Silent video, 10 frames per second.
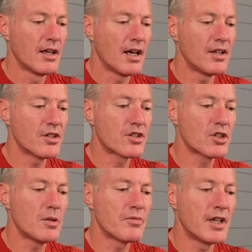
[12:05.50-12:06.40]
And at the
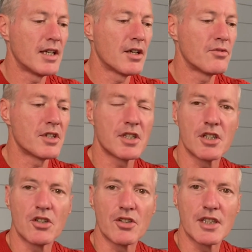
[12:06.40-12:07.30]
top there, notice
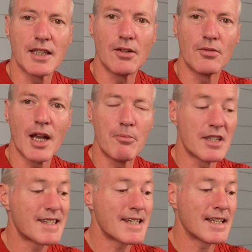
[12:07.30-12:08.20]
it's got this little number
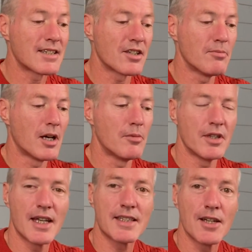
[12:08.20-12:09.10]
6 at the moment.
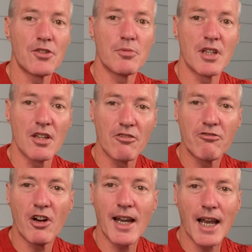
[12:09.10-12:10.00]
That tells me that the
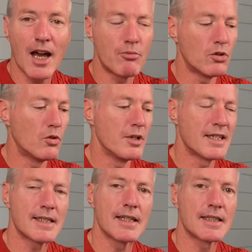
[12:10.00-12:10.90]
final output will be
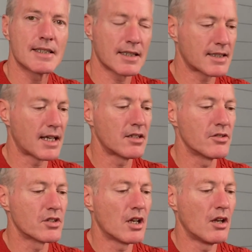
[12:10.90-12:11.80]
6
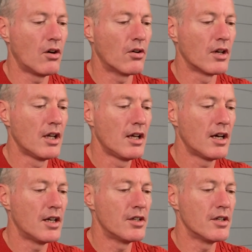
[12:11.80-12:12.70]
seconds long.
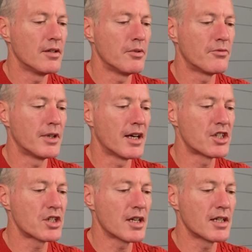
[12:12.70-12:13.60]
And when I
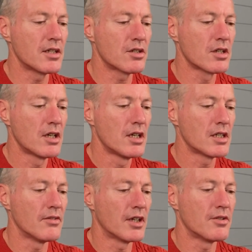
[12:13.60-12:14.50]
change,
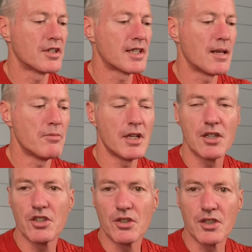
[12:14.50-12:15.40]
so if I go to 10
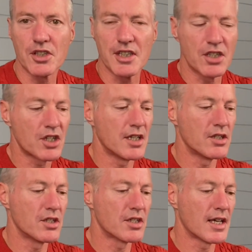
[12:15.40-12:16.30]
minutes, you can see it
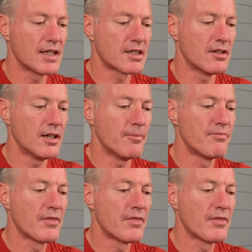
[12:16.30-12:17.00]
changes that time.